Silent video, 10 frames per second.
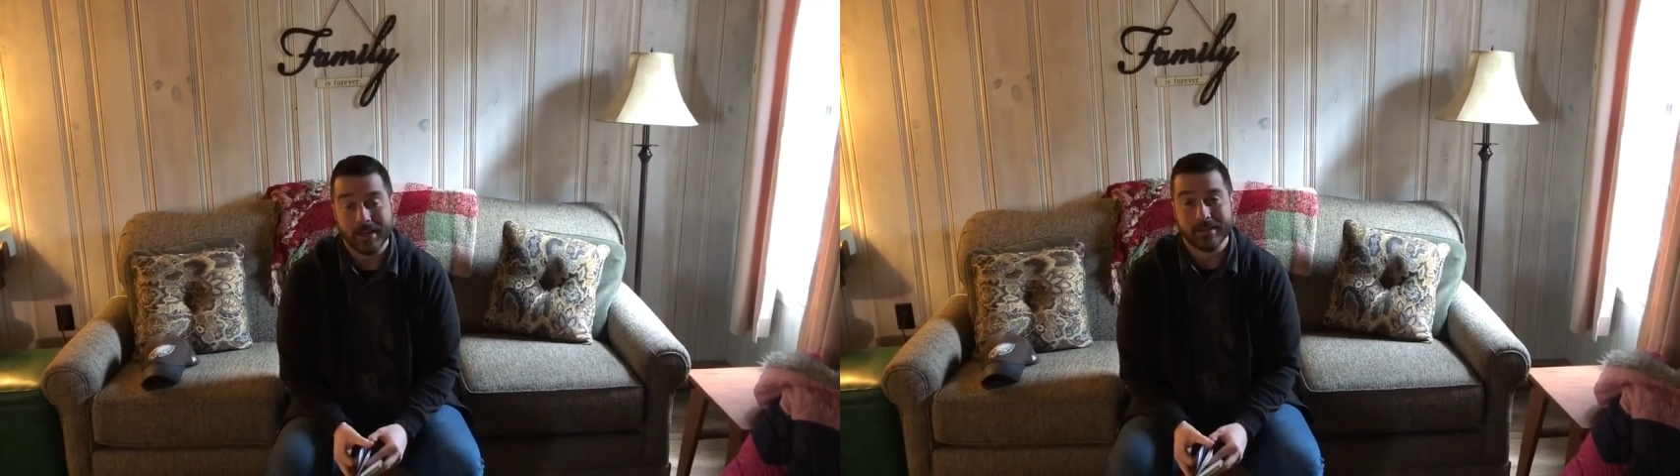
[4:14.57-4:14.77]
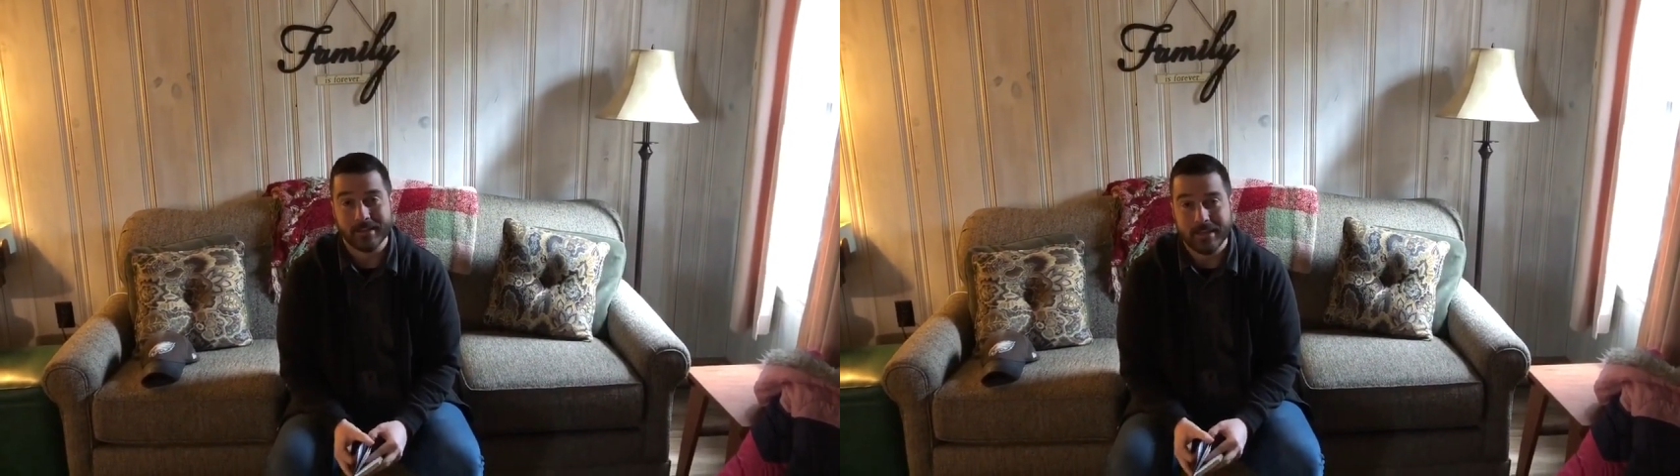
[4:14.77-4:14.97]

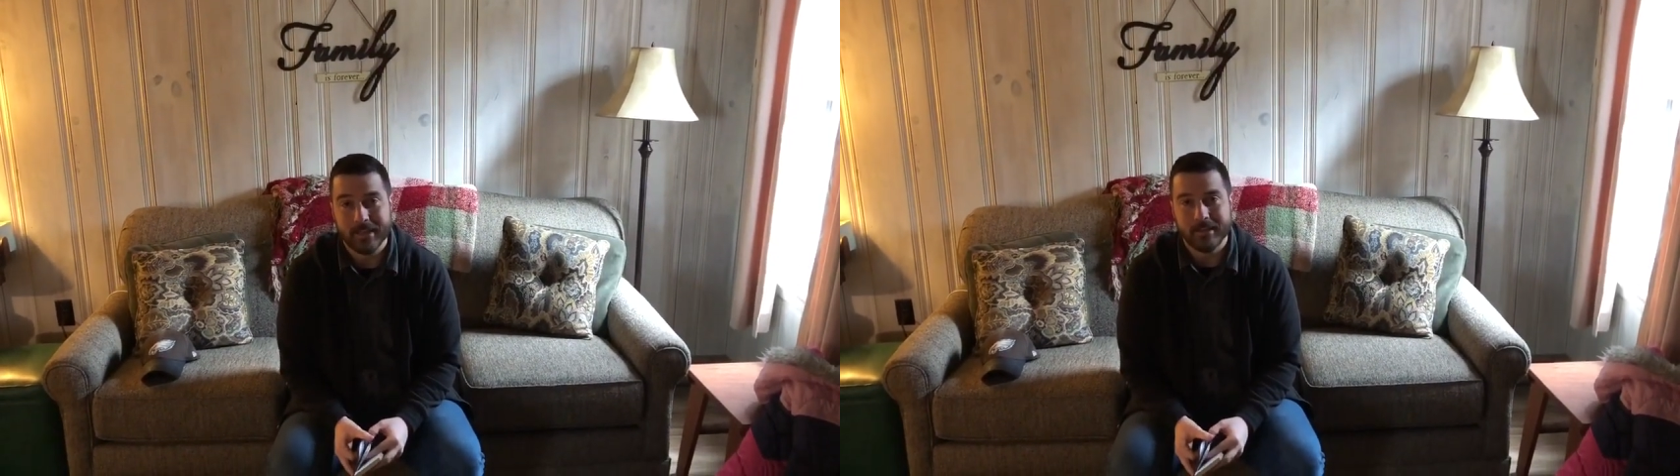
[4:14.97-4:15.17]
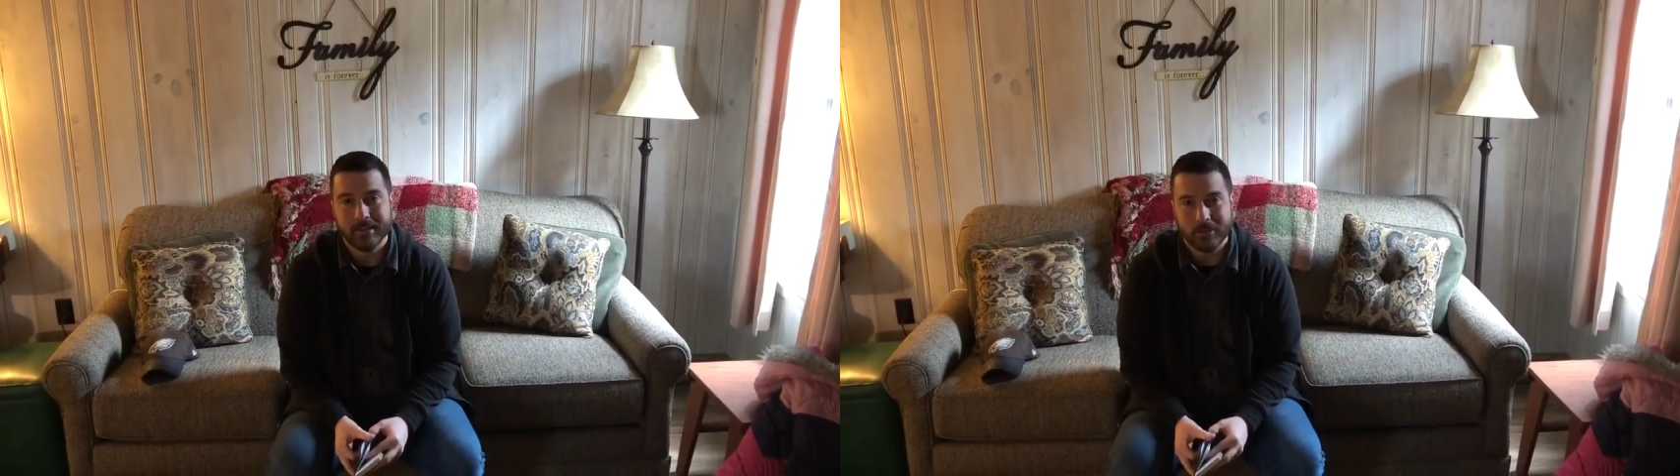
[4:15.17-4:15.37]
and
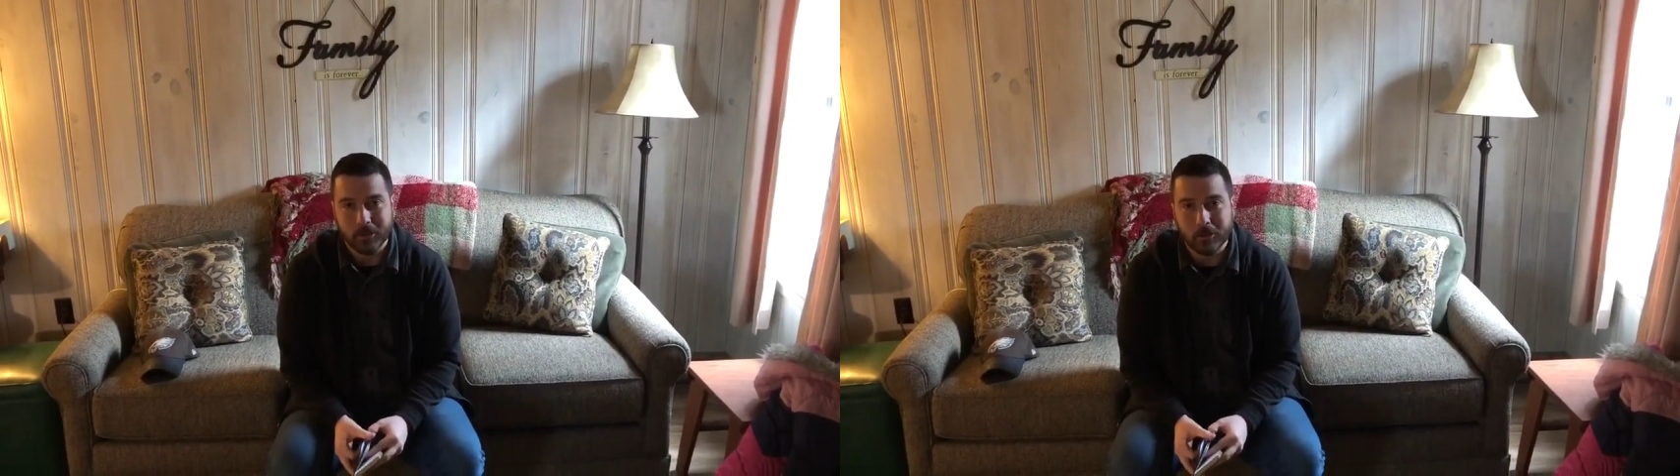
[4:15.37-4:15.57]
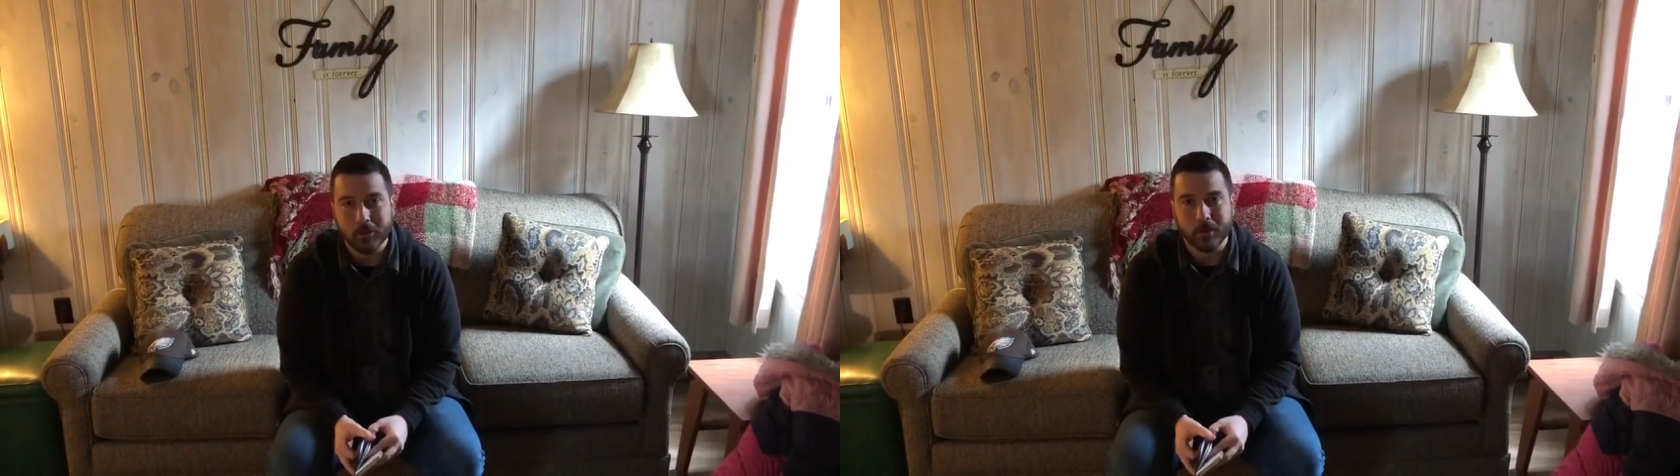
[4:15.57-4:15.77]
lead
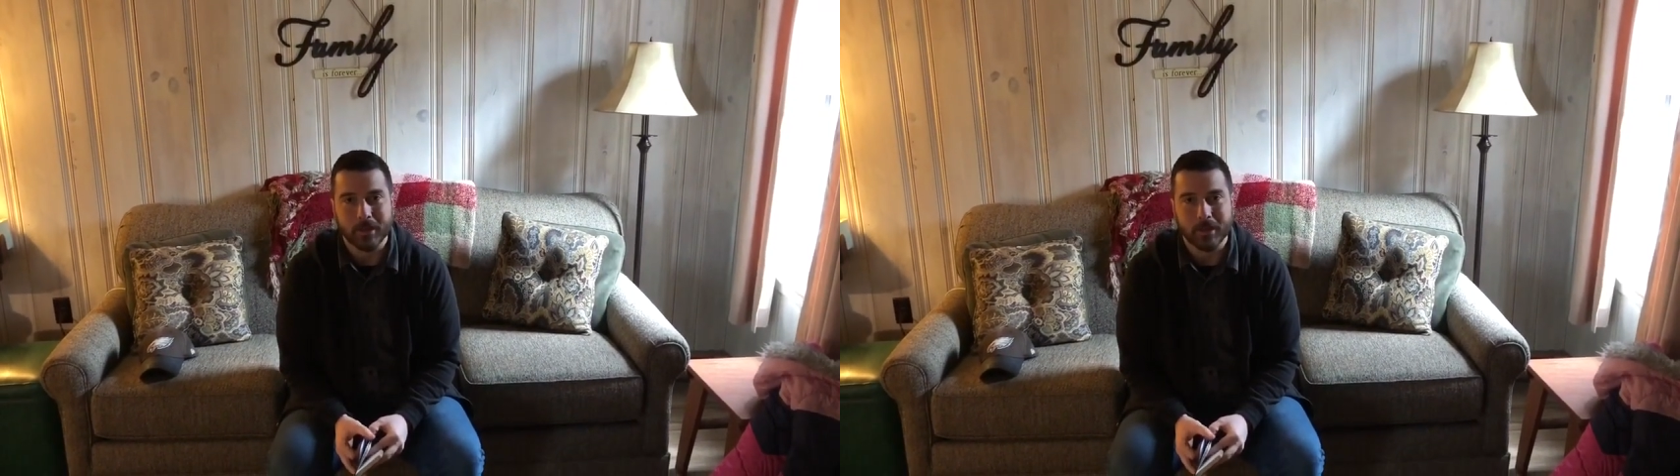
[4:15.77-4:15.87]
you